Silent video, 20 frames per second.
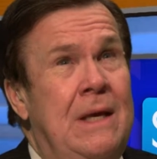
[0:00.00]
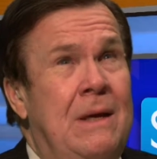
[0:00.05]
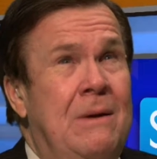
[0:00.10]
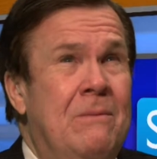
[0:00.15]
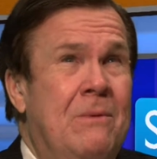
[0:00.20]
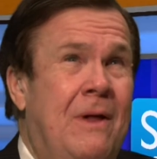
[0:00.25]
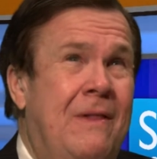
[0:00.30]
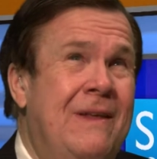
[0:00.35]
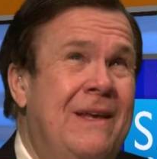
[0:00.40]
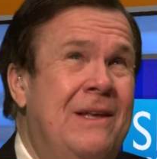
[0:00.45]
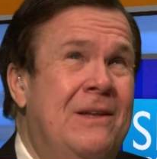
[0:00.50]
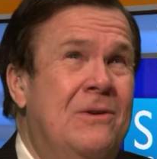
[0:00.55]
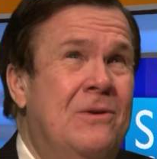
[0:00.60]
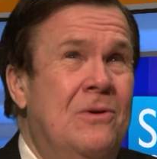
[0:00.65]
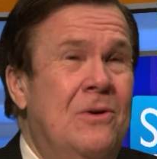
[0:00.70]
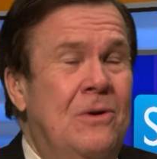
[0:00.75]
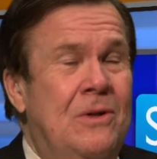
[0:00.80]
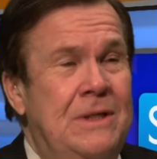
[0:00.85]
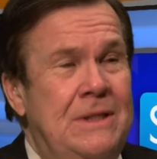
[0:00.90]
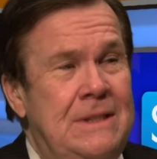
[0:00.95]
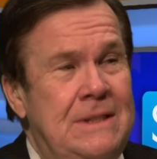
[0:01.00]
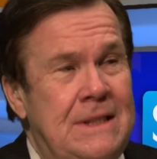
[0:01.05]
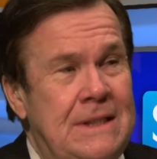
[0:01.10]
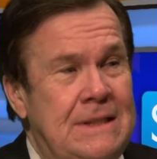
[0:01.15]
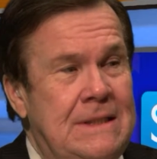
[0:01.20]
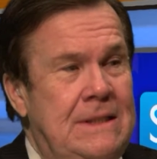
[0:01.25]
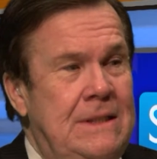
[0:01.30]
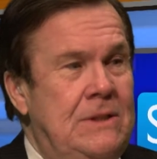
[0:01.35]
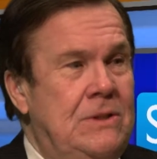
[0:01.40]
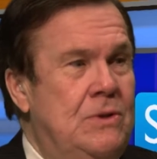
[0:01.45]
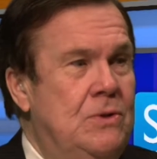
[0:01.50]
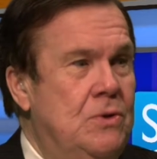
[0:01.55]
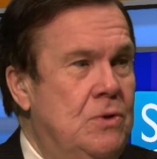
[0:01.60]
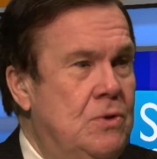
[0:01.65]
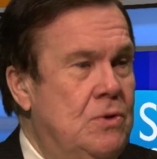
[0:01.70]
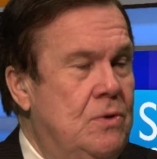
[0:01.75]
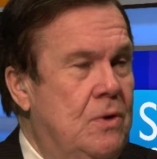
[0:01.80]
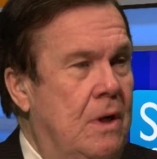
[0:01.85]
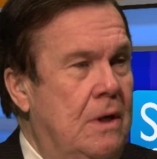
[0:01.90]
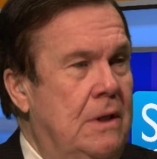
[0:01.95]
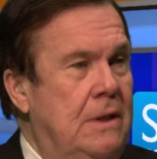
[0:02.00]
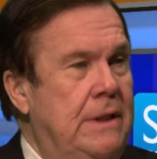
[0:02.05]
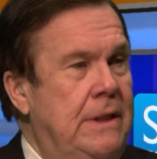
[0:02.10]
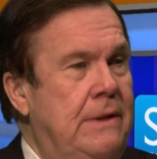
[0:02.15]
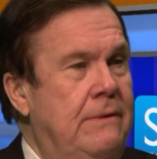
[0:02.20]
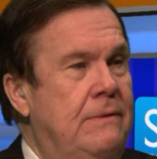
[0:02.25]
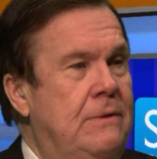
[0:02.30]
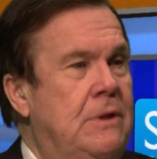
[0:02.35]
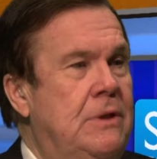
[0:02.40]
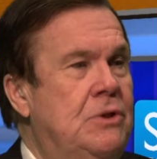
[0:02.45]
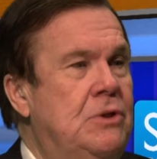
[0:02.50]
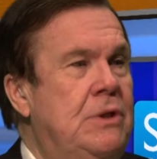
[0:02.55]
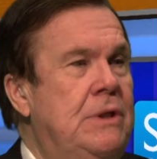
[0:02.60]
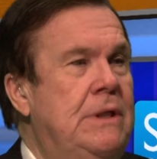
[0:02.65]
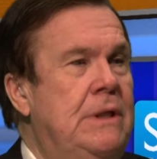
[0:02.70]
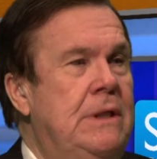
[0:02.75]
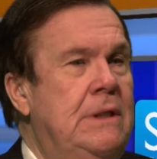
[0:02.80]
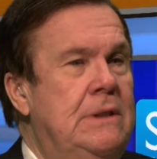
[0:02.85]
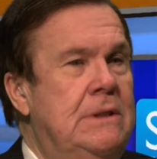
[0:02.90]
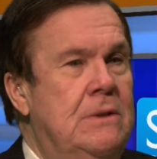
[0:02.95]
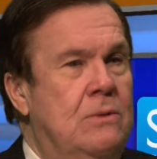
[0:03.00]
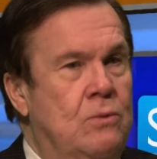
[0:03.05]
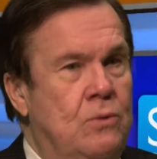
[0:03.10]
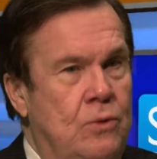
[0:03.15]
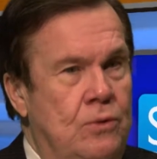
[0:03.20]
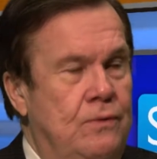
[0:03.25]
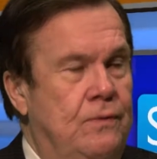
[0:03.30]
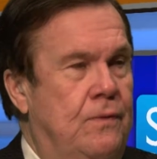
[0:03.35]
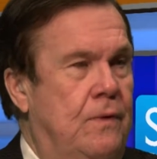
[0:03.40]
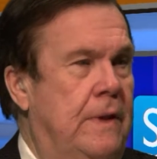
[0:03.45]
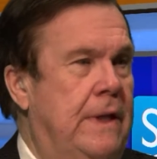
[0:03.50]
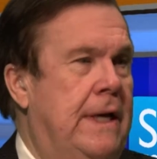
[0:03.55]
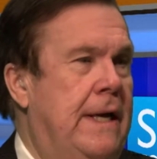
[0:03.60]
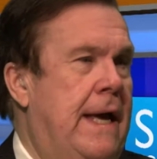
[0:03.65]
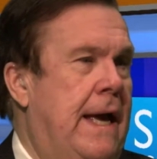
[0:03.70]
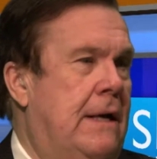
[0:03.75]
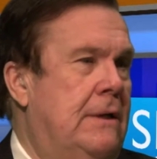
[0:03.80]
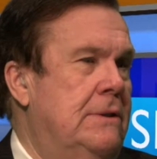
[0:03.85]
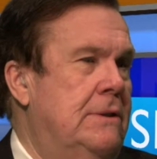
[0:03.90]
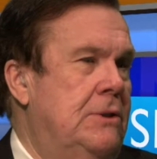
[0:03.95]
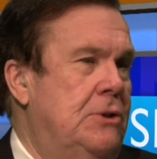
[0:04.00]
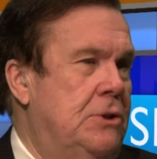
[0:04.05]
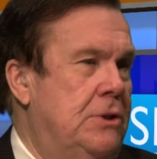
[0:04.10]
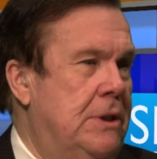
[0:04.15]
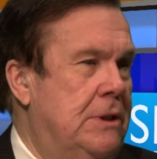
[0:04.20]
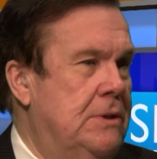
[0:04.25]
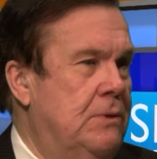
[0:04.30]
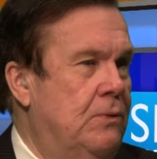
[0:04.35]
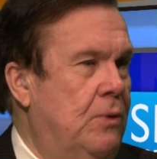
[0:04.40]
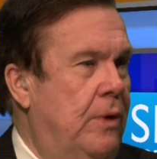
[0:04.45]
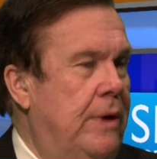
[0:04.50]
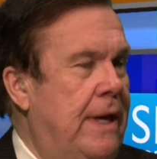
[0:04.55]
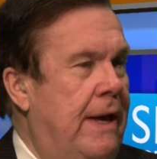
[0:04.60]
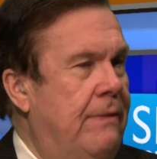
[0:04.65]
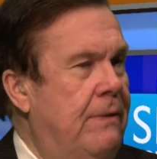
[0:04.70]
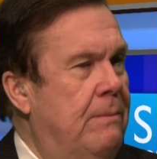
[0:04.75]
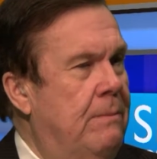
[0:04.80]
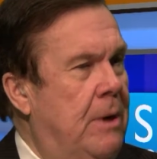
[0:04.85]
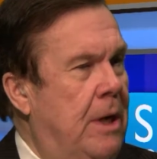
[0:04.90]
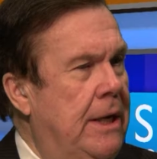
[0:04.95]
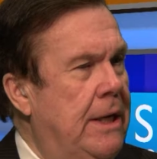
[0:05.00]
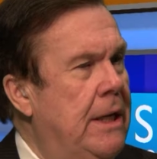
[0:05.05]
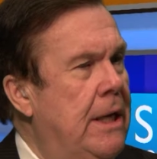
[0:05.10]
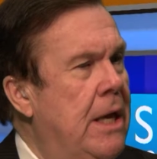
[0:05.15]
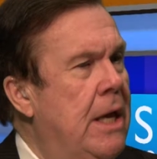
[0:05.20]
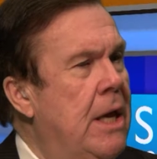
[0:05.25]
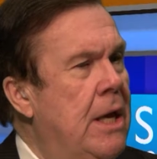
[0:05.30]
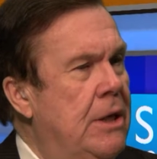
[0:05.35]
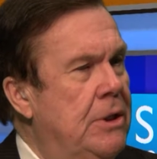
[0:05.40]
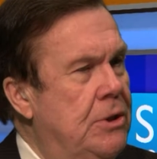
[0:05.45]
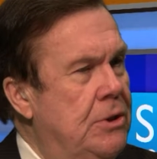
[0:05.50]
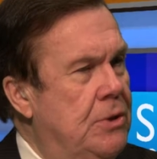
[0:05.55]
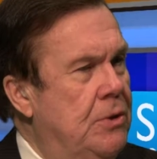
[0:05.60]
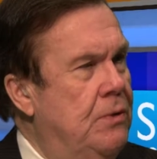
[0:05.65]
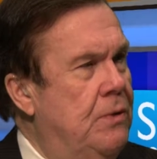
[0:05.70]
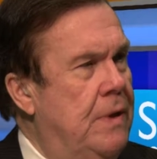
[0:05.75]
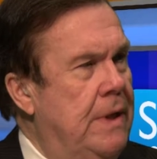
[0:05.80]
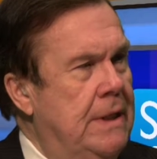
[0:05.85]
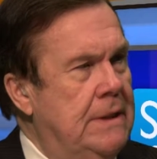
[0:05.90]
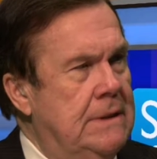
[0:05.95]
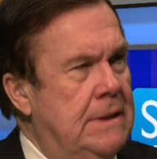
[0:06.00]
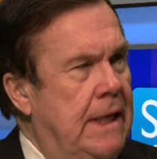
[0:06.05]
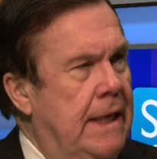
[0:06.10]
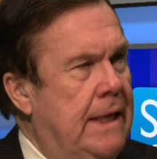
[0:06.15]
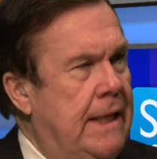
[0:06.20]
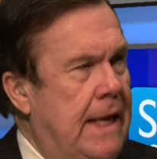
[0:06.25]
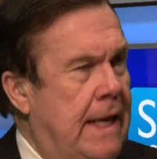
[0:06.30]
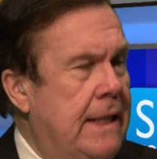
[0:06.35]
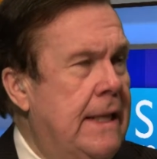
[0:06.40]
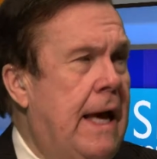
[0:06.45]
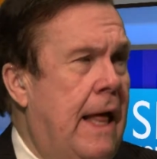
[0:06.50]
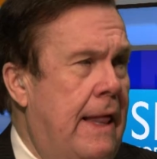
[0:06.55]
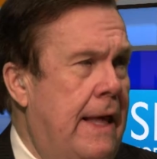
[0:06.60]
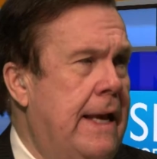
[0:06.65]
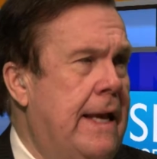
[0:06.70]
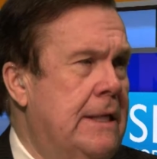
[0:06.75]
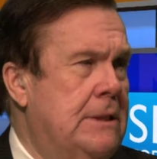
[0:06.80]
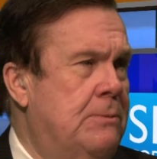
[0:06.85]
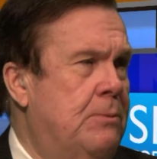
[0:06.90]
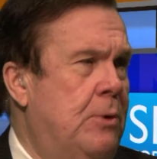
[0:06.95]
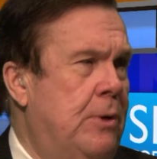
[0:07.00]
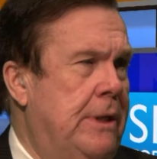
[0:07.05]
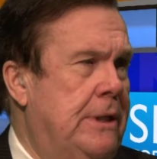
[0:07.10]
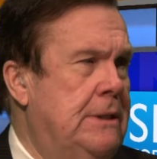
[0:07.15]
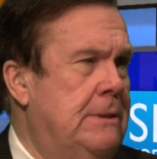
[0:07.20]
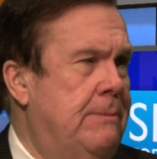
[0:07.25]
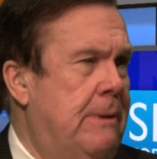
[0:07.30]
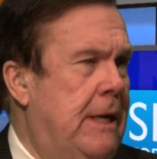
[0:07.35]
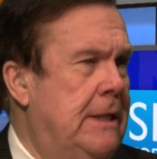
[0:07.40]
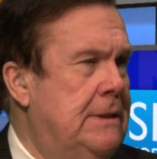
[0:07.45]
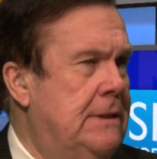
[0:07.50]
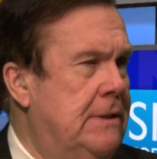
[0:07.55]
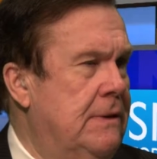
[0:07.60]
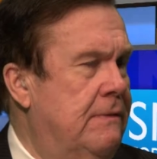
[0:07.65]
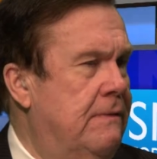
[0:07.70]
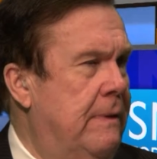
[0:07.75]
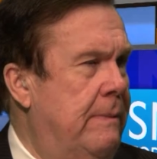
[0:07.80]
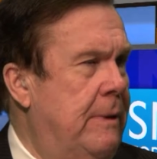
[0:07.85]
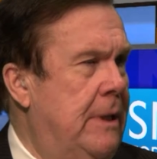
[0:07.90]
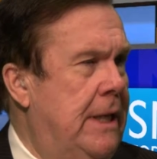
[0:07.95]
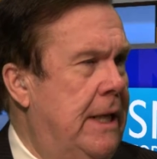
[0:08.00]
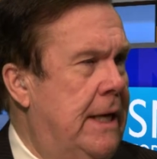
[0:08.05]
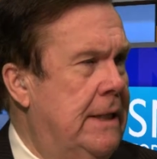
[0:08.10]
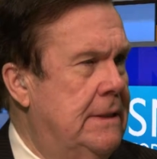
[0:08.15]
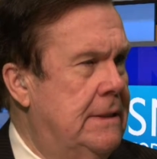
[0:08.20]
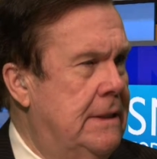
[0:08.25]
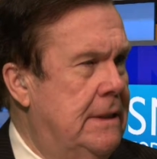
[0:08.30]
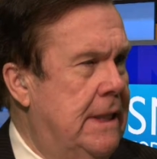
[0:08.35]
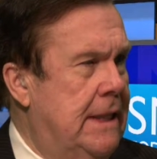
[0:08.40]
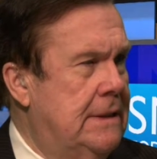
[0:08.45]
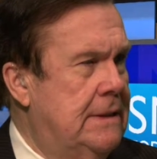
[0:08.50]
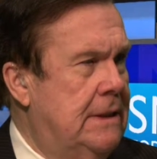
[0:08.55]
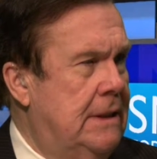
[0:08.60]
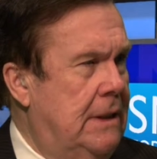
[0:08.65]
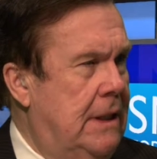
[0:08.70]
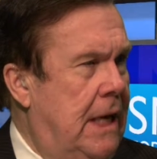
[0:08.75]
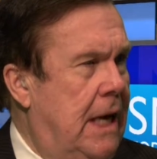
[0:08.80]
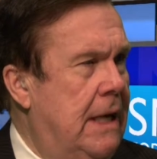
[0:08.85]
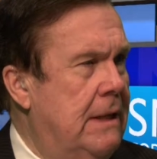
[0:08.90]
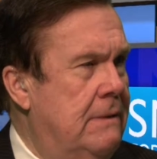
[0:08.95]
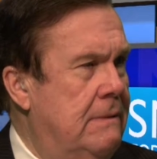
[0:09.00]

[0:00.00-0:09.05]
probably in her early 60s who's struggling because she needs a roof on the house and she doesn't really have the money to do things like that. Now that gets pretty expensive. I mean, that's a lot.